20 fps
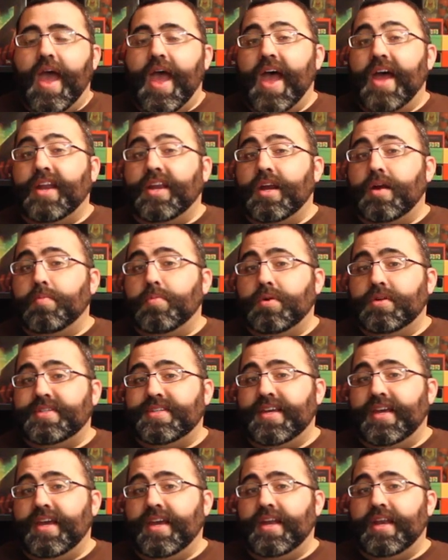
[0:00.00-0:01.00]
At number
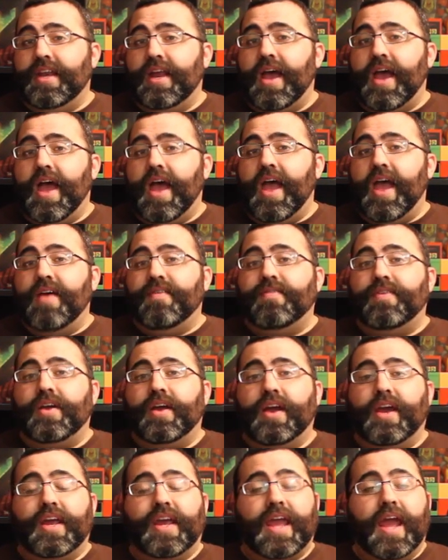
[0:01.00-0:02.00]
10, I have
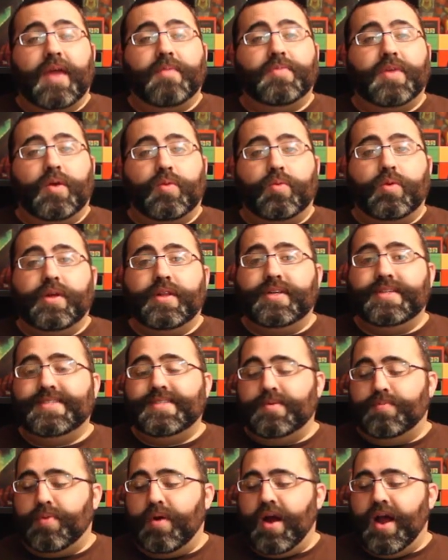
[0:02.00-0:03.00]
a, a game that really
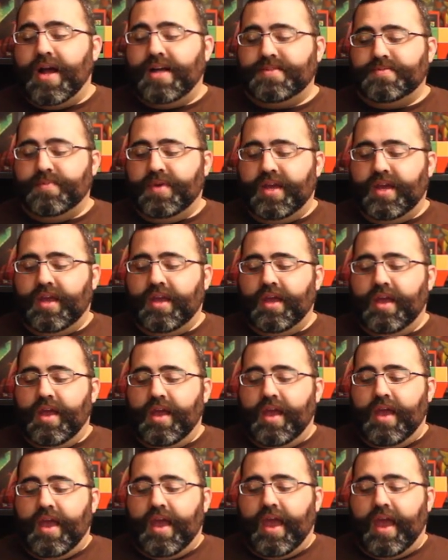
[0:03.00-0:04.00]
surprised me,
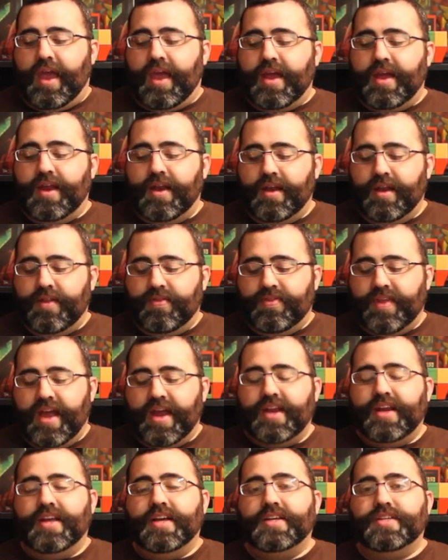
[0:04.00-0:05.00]
and
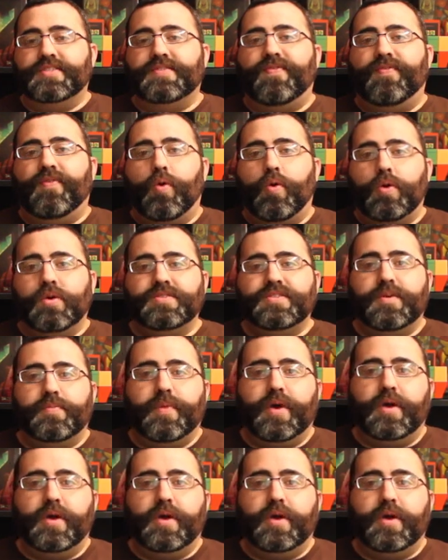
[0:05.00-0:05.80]
that is Forza